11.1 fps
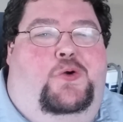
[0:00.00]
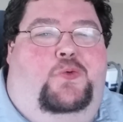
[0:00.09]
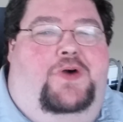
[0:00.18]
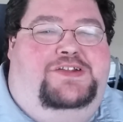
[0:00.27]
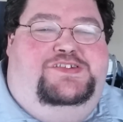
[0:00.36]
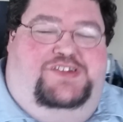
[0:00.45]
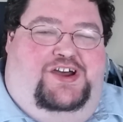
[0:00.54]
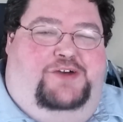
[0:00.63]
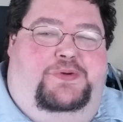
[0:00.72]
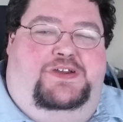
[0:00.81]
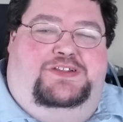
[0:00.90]
What's
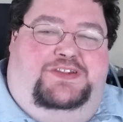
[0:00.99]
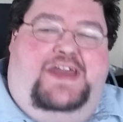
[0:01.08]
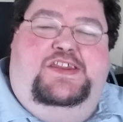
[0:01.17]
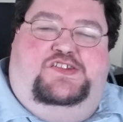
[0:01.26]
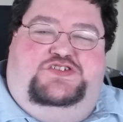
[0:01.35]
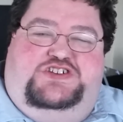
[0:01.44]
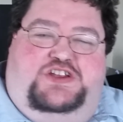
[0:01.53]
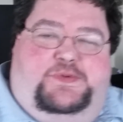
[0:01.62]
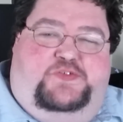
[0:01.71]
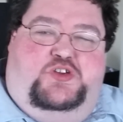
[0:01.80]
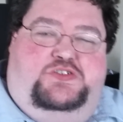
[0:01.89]
up, ladies and
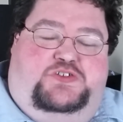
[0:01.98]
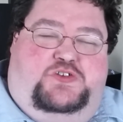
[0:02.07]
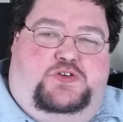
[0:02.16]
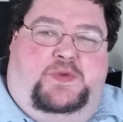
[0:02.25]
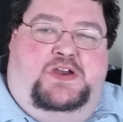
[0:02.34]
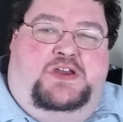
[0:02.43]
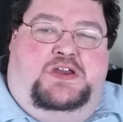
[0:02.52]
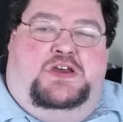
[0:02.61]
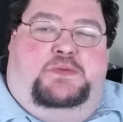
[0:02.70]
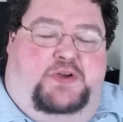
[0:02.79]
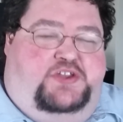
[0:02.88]
gentlemen of YouTube?
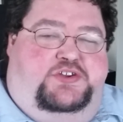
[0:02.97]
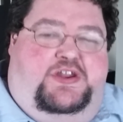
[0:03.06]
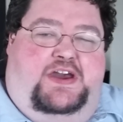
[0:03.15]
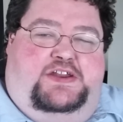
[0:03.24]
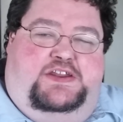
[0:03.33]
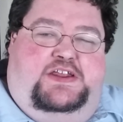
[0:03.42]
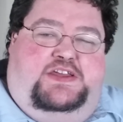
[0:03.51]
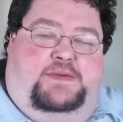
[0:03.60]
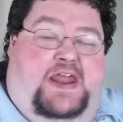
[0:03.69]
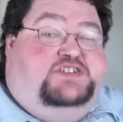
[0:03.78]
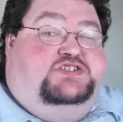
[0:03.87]
Boogie2988
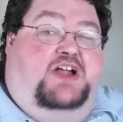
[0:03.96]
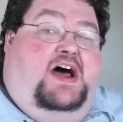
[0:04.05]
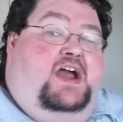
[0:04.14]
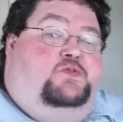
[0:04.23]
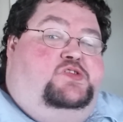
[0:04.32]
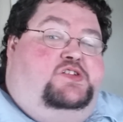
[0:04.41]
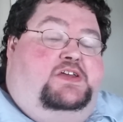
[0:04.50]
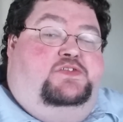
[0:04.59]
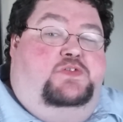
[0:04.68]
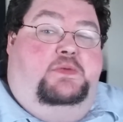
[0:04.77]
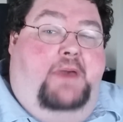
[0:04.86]
coming at you live once
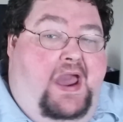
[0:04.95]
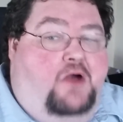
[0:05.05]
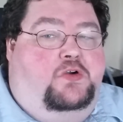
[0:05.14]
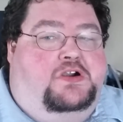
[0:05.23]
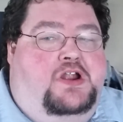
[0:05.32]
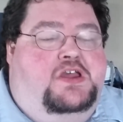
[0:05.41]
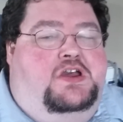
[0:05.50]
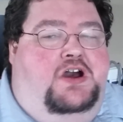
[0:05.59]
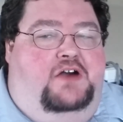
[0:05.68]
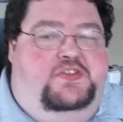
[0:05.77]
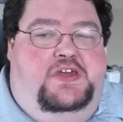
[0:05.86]
again through the power
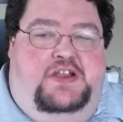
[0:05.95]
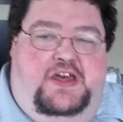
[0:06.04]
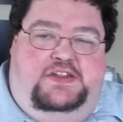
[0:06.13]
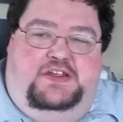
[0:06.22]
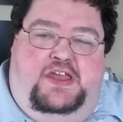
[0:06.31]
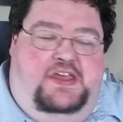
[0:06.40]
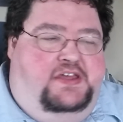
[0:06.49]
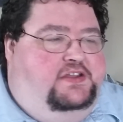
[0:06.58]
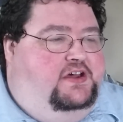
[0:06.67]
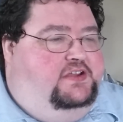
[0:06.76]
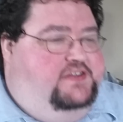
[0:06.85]
of the internet.
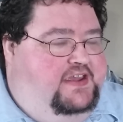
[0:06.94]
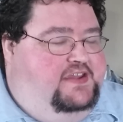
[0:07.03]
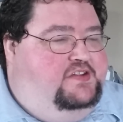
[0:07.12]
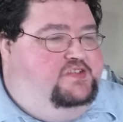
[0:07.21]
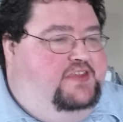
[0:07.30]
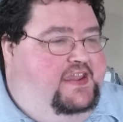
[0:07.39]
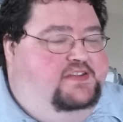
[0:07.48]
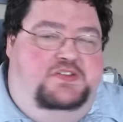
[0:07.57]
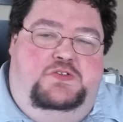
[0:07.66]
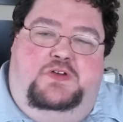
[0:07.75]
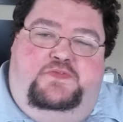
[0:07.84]
And today is day
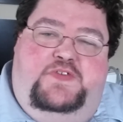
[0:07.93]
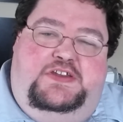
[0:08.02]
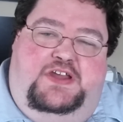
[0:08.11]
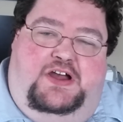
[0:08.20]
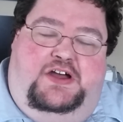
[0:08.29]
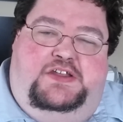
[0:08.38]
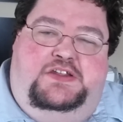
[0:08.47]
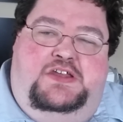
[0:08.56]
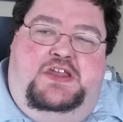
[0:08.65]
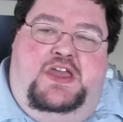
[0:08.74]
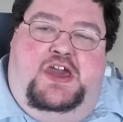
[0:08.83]
two of VidCon,
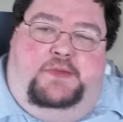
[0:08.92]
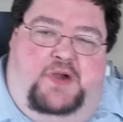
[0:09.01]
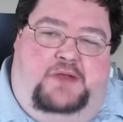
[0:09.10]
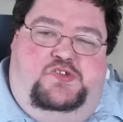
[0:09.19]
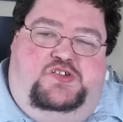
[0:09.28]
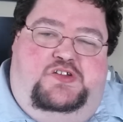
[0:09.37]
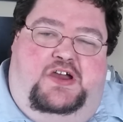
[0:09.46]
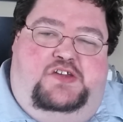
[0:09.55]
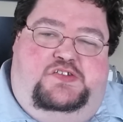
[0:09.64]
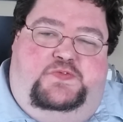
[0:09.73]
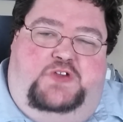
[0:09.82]
and I promised you
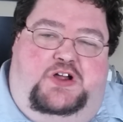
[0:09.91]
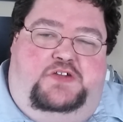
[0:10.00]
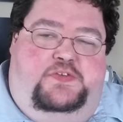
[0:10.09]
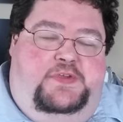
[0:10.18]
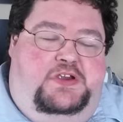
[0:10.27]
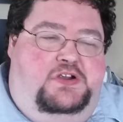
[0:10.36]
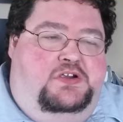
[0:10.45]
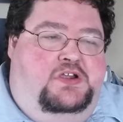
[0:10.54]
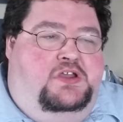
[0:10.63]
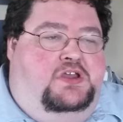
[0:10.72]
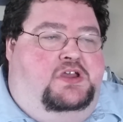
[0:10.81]
guys a vlog from here.